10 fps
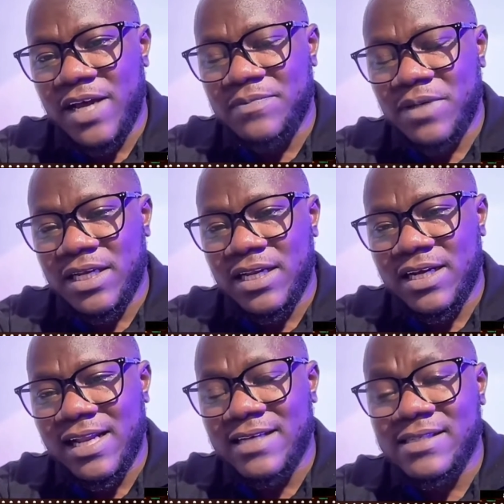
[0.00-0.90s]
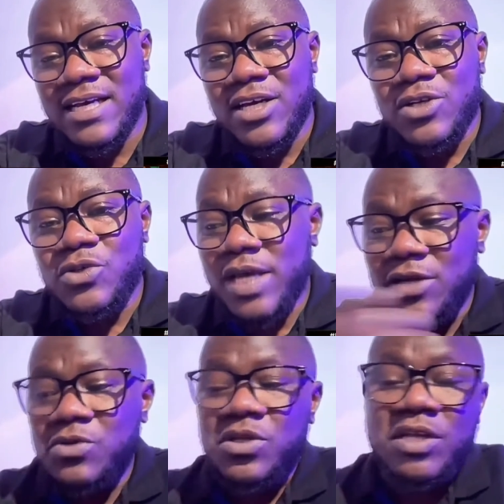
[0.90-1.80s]
that particular class to get
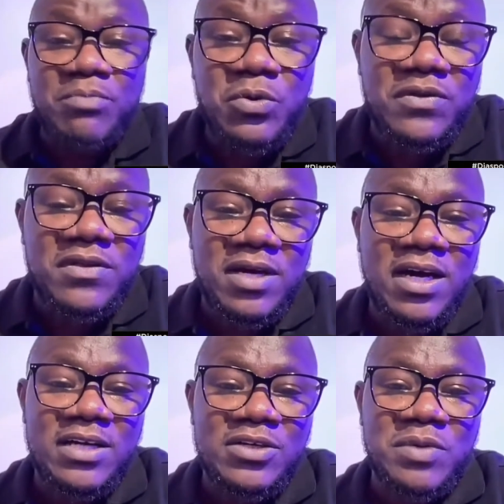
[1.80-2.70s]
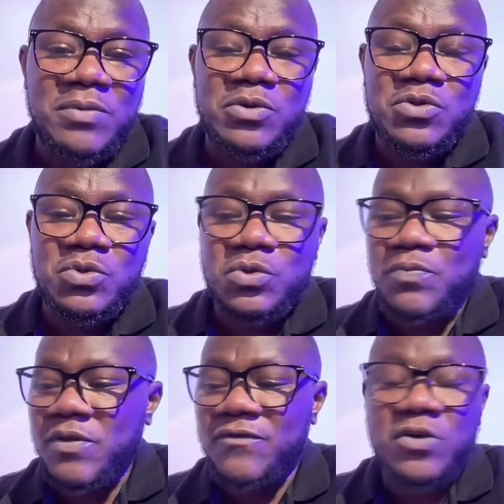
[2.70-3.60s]
into the booth to be able
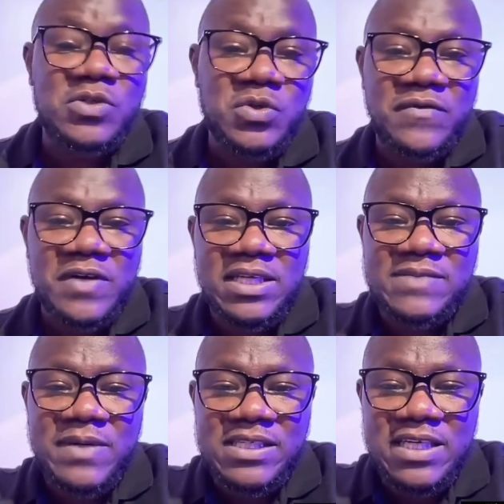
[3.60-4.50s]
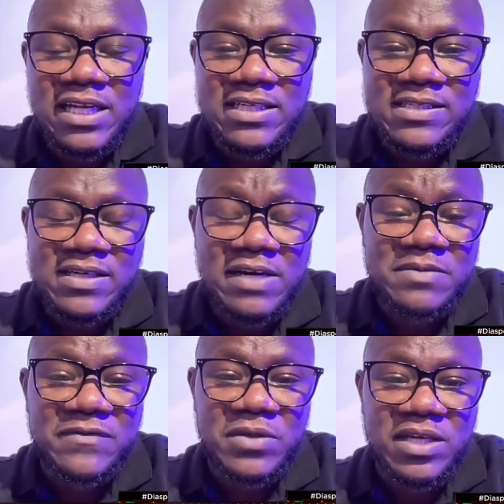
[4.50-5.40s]
to voice over this particular
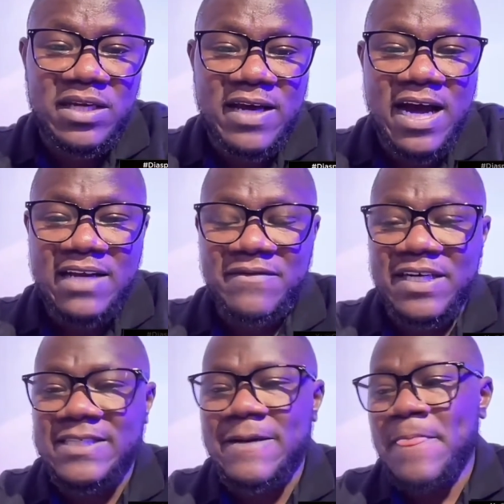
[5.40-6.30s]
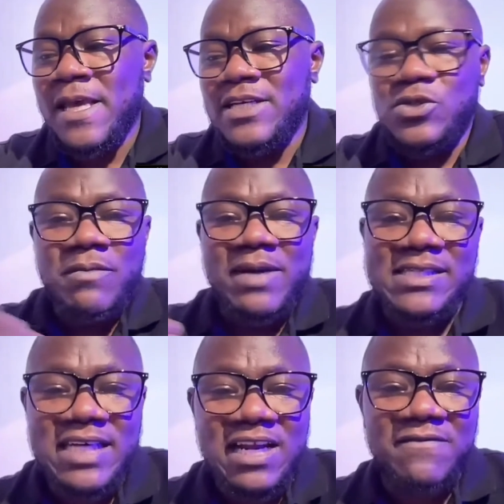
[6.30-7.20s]
script for the advert. So
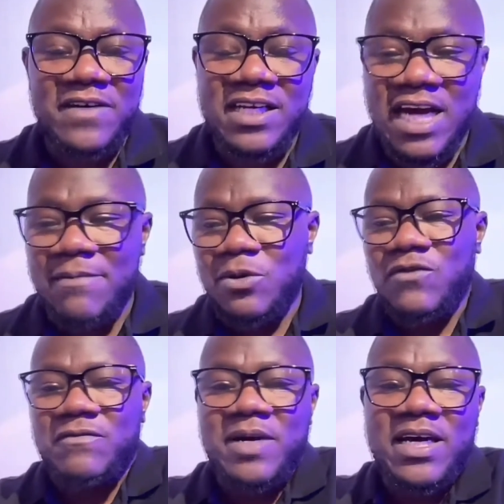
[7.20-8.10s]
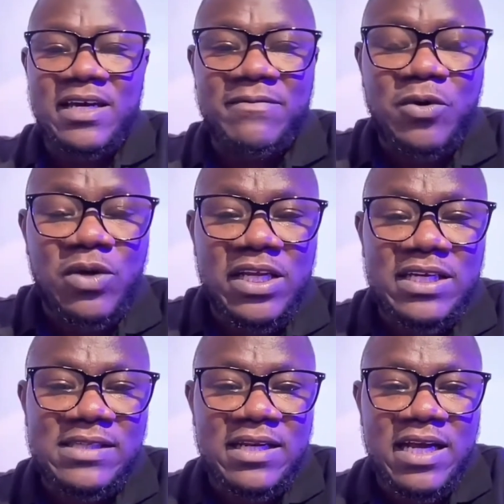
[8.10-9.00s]
myself and a couple of my
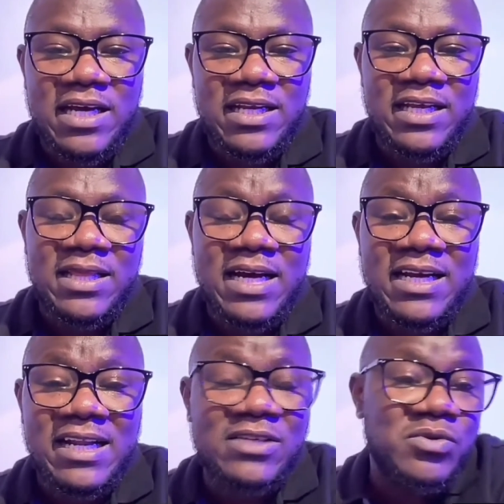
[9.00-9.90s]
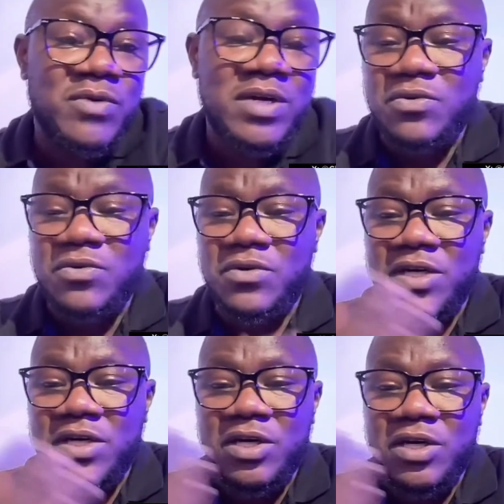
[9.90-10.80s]
colleagues in that class, we went to
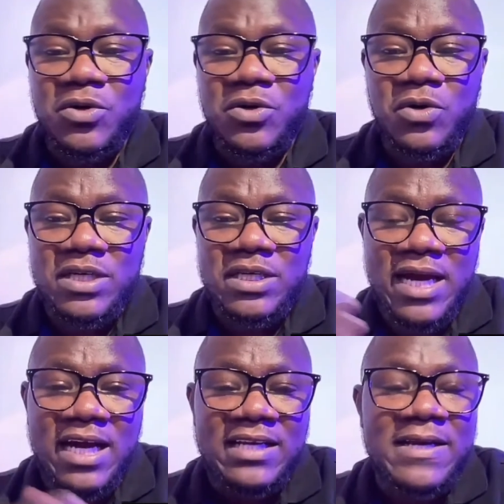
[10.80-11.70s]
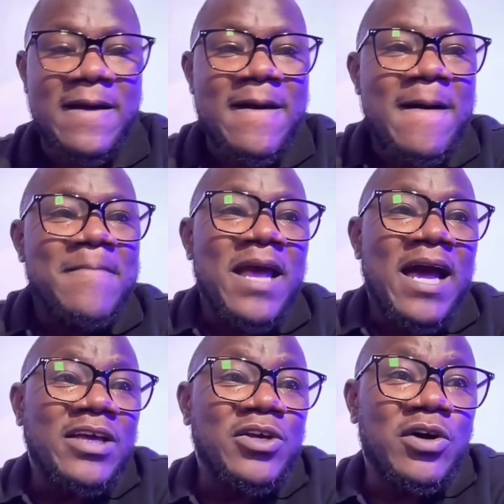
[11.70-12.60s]
recorded the ad.
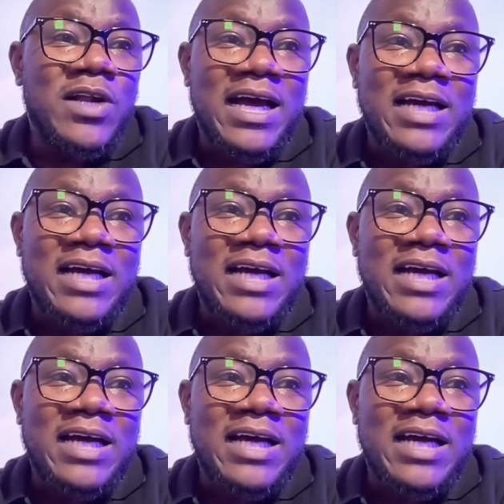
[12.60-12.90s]
You know, like I